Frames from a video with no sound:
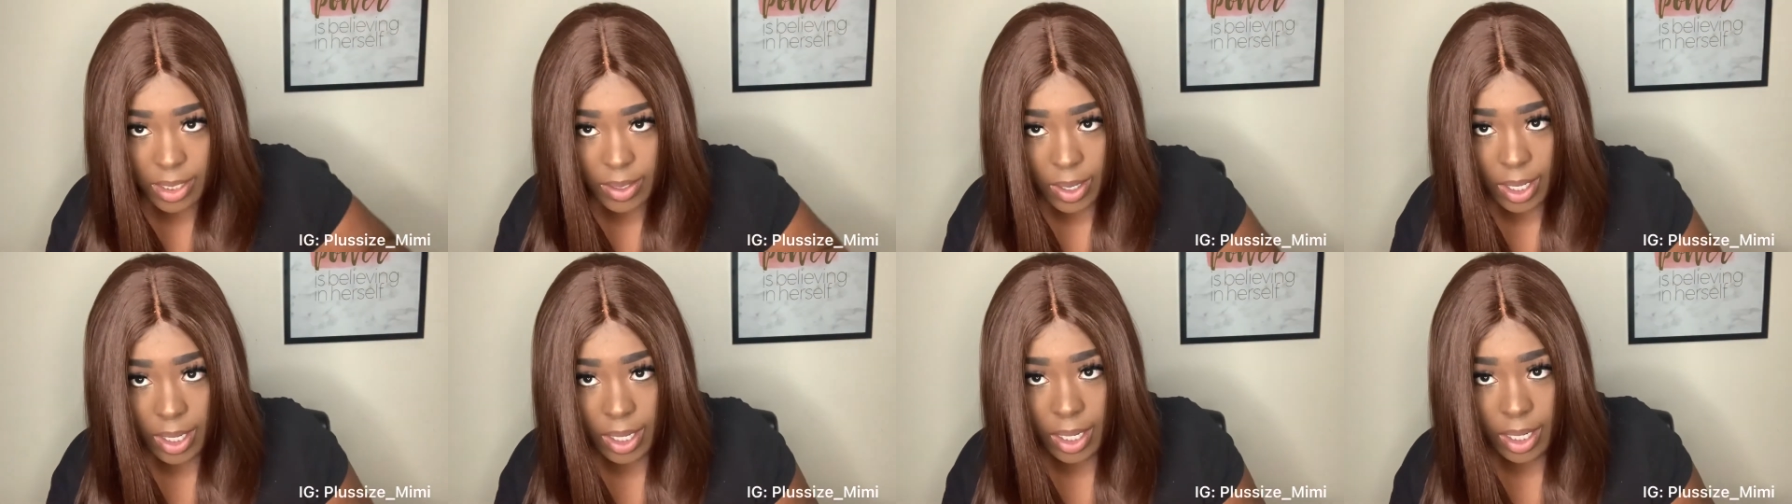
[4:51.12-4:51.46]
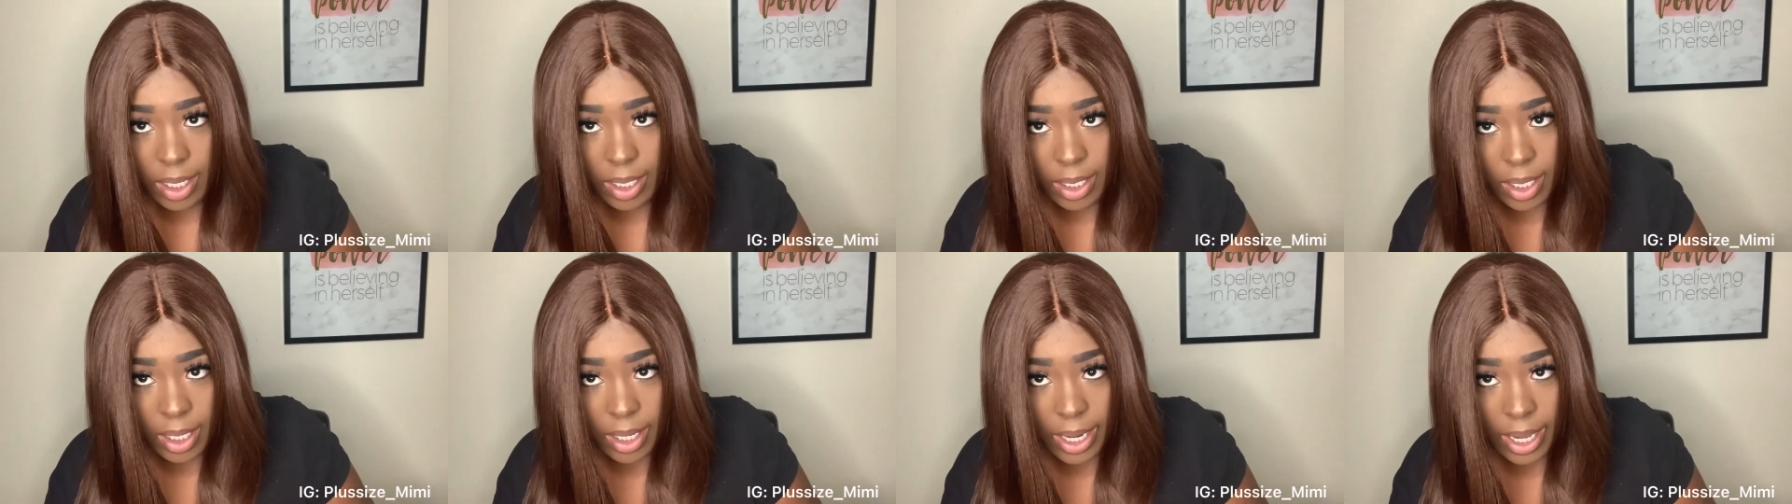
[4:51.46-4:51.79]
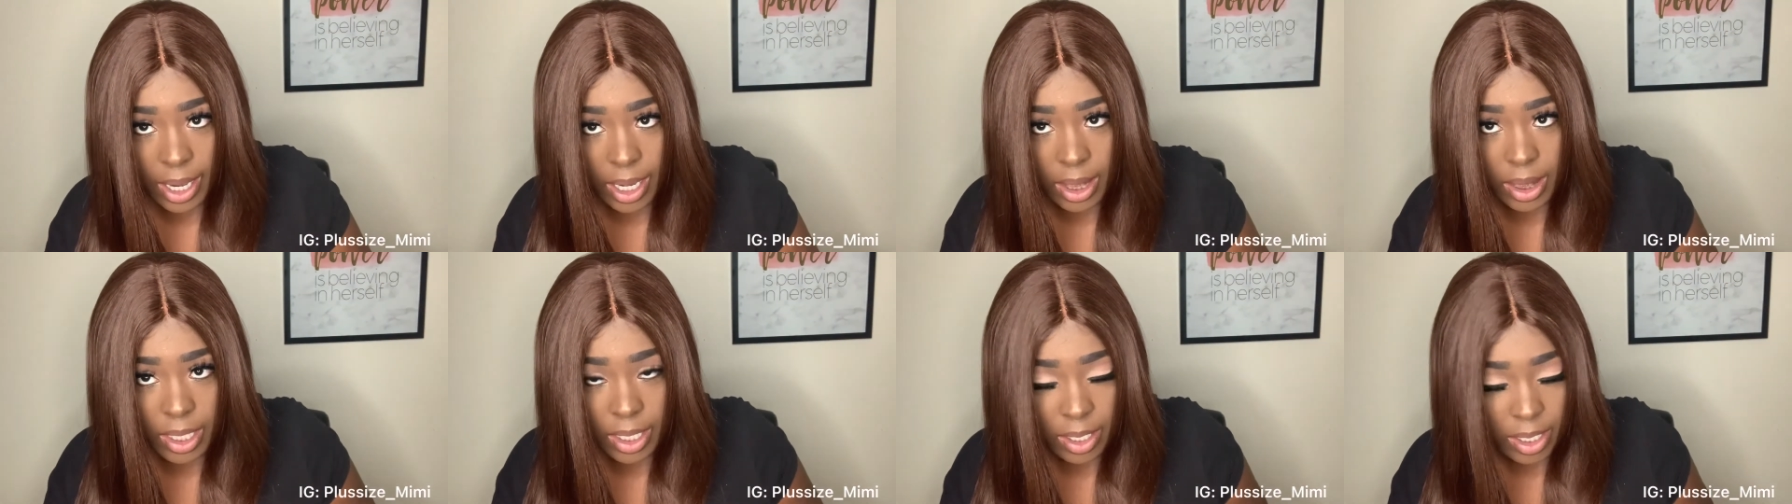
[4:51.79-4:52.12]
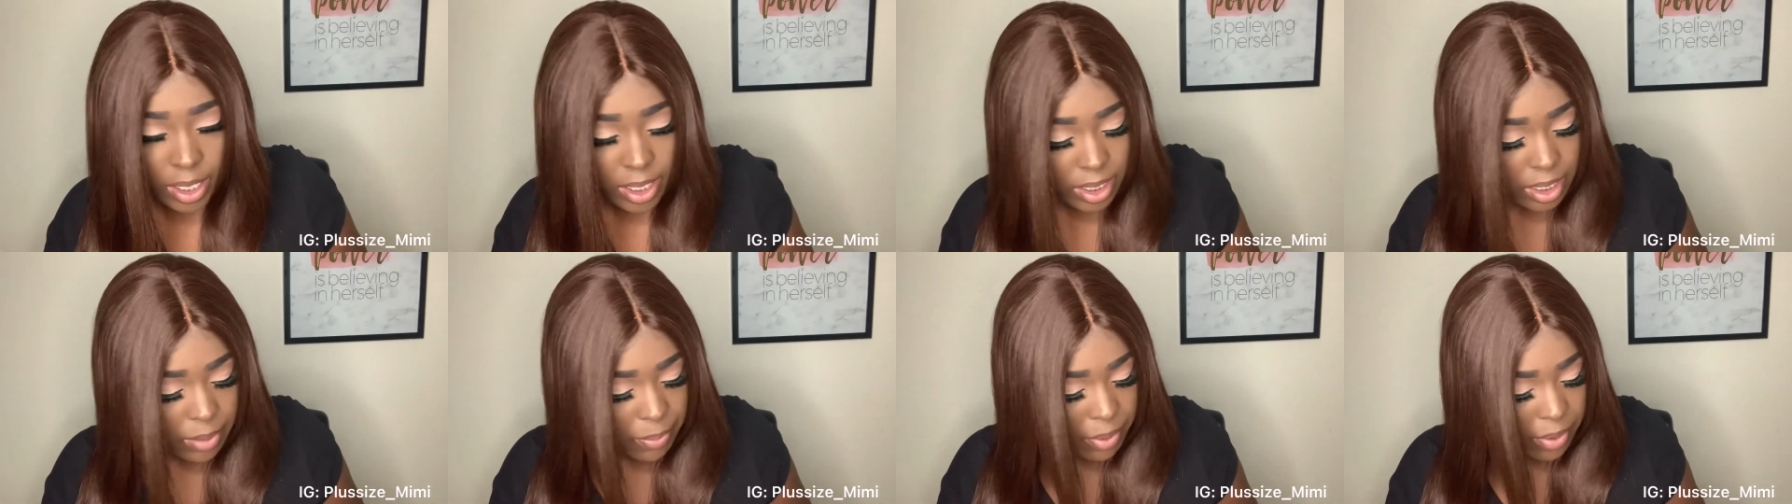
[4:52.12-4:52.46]
so it'll look like there
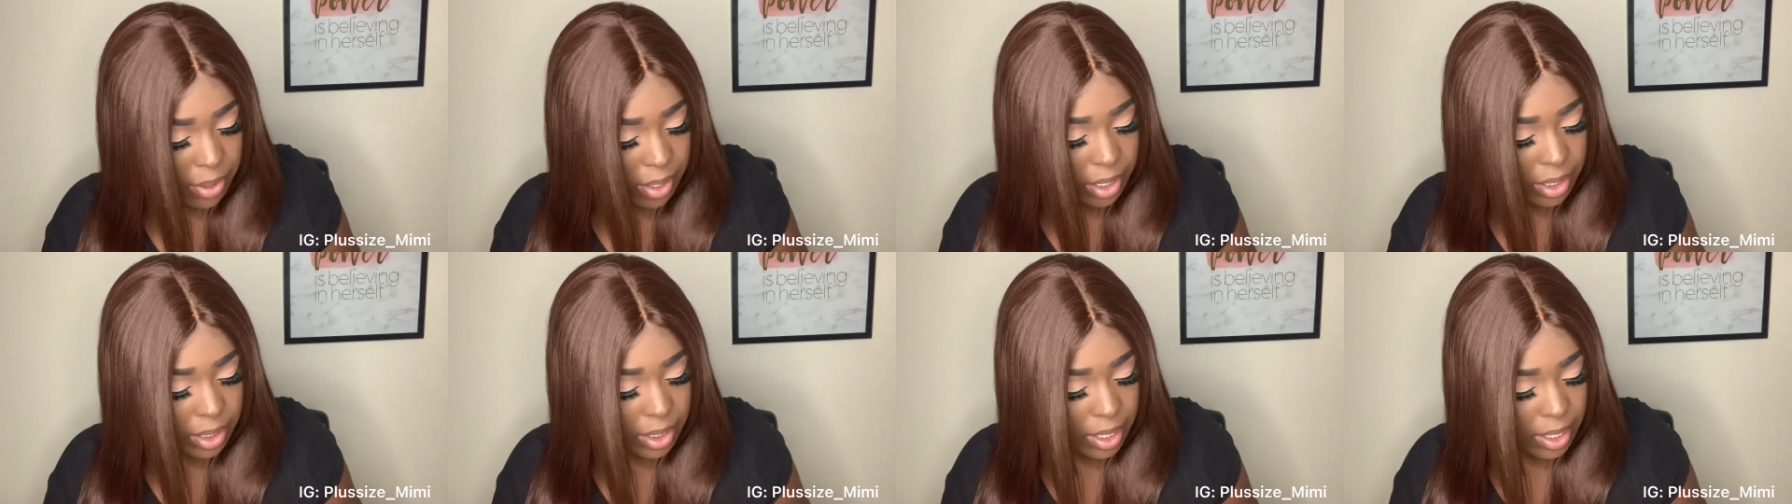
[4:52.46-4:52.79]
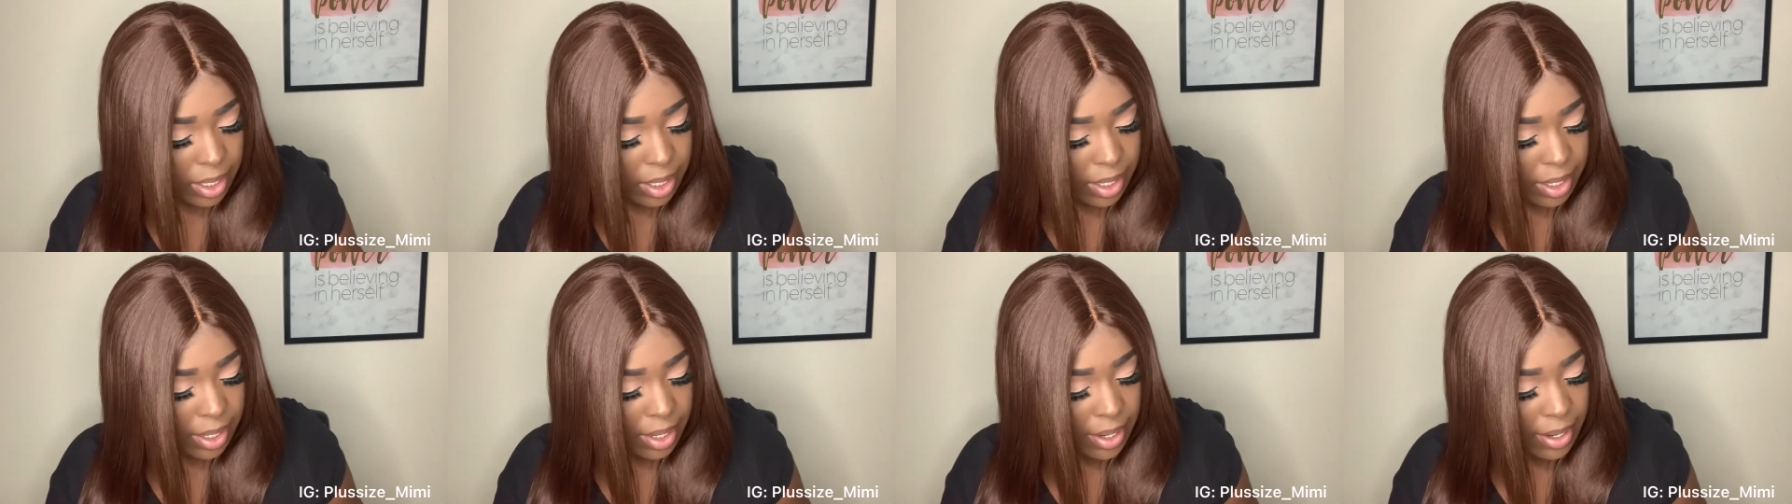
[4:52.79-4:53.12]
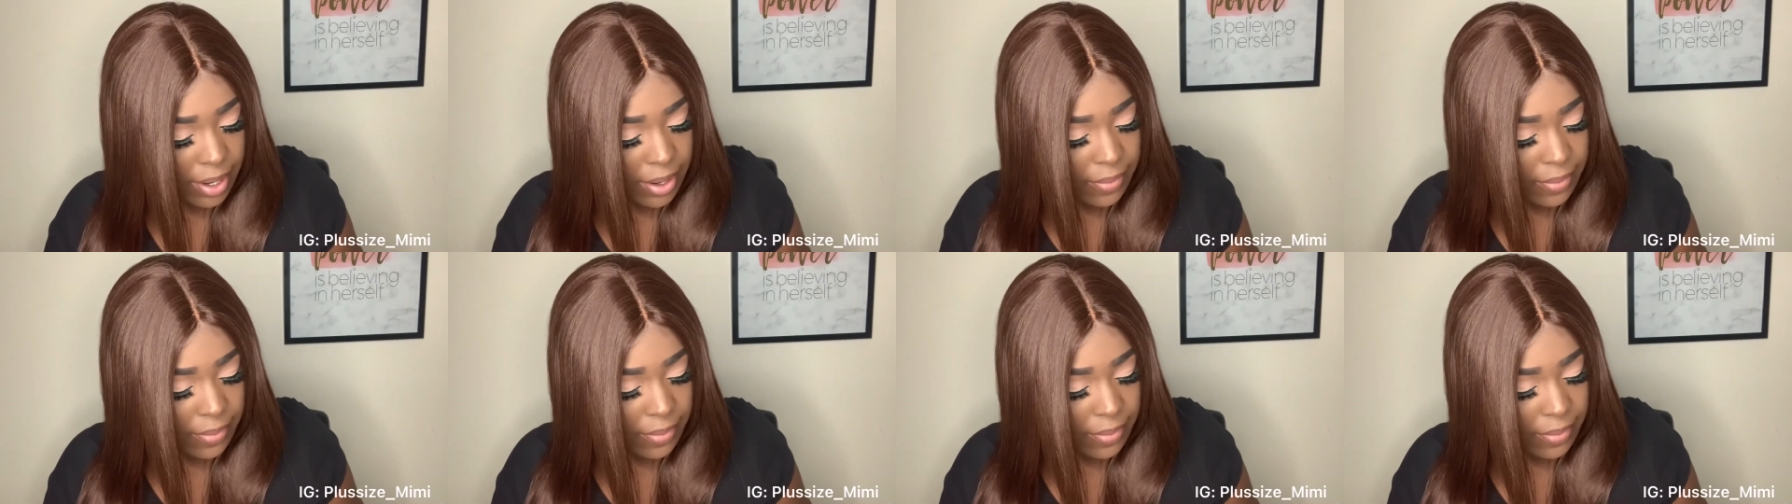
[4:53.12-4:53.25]
is a part there.